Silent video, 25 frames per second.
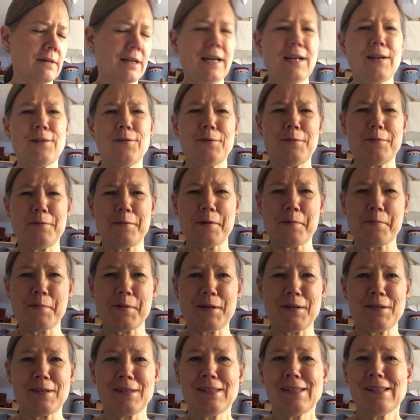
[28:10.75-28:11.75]
I don't
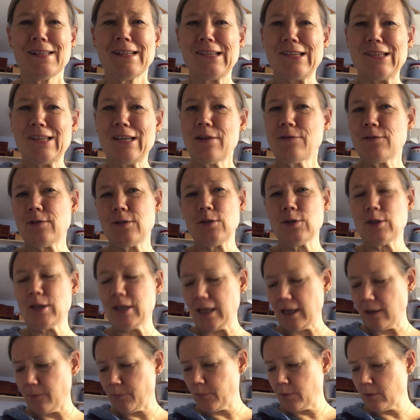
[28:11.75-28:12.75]
remember. You have to look
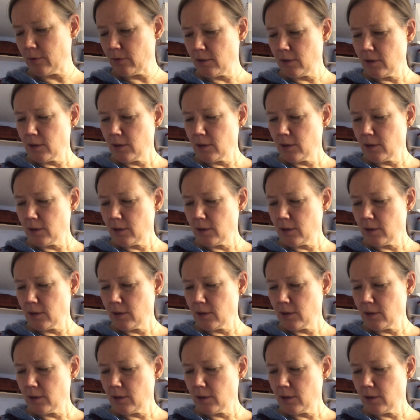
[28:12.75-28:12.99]
it up.